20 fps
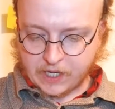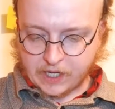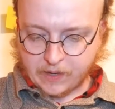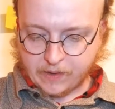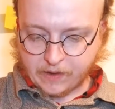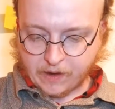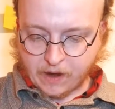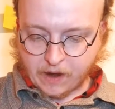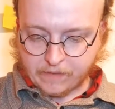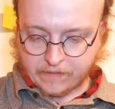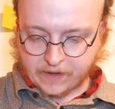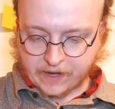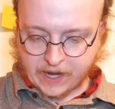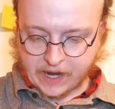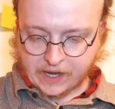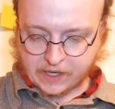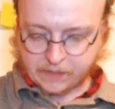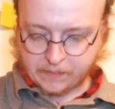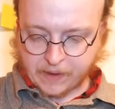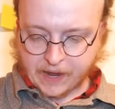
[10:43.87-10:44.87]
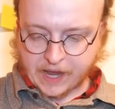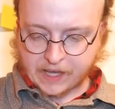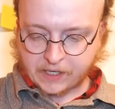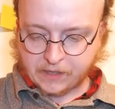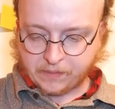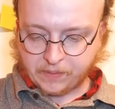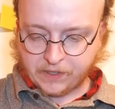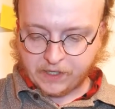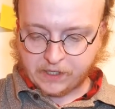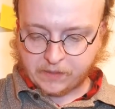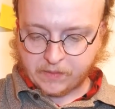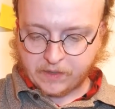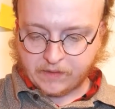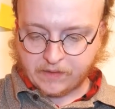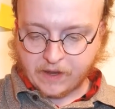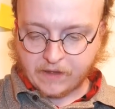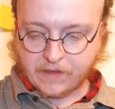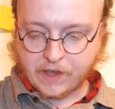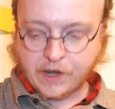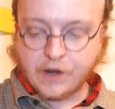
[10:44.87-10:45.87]
he would often ask passing
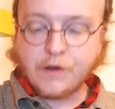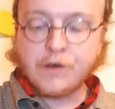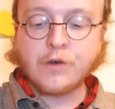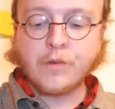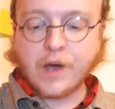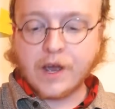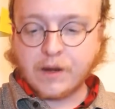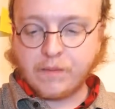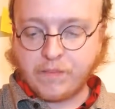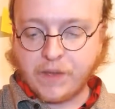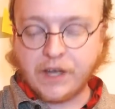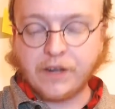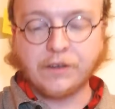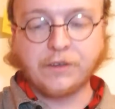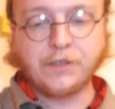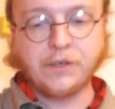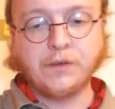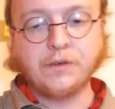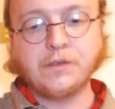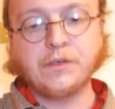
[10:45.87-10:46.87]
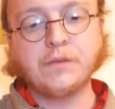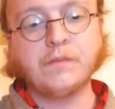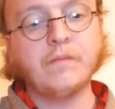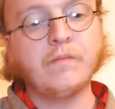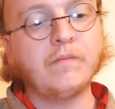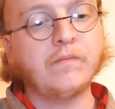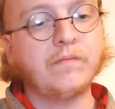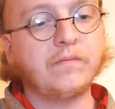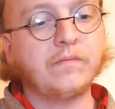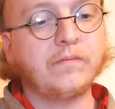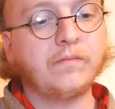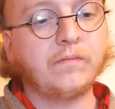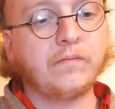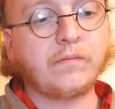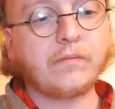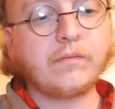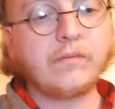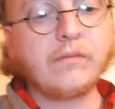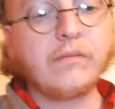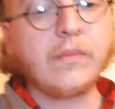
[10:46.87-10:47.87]
policemen if they knew the way to Beetlejuice.
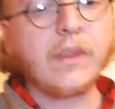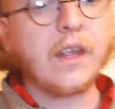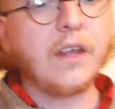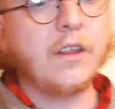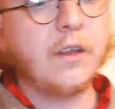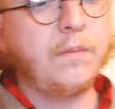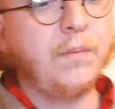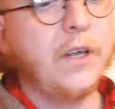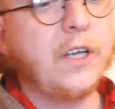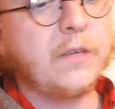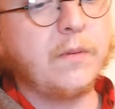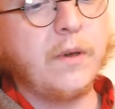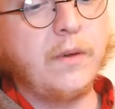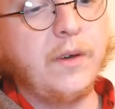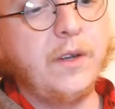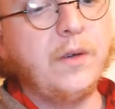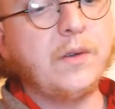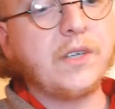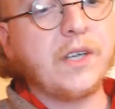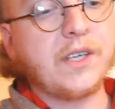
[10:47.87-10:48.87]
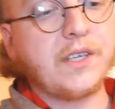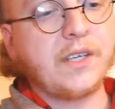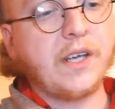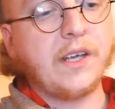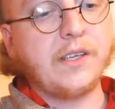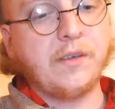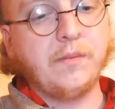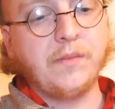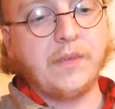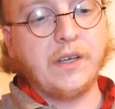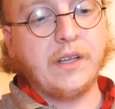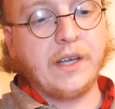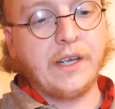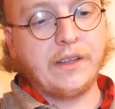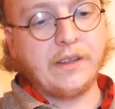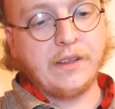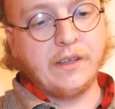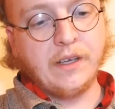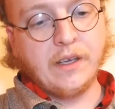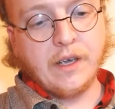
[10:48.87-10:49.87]
The policeman would usually say something
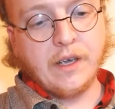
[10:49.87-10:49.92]
like,